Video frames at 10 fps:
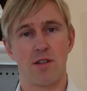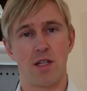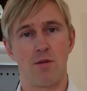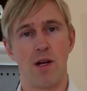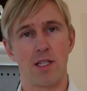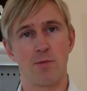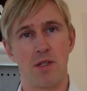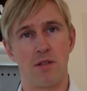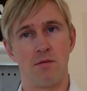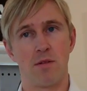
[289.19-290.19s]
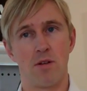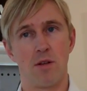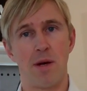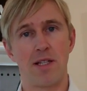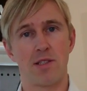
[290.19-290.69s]
I think, really has been on
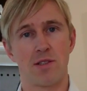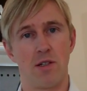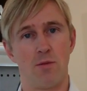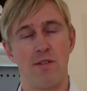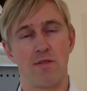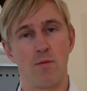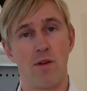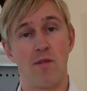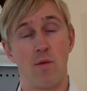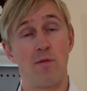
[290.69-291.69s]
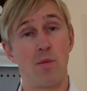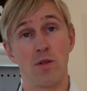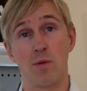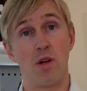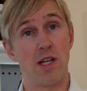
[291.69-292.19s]
the basis that we've
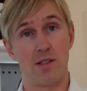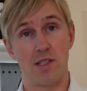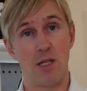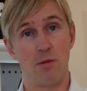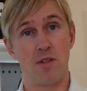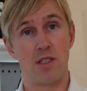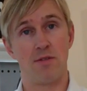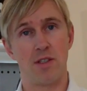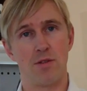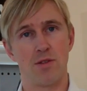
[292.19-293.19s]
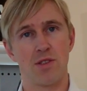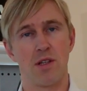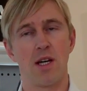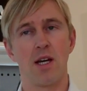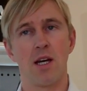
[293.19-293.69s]
built a brilliant team of individuals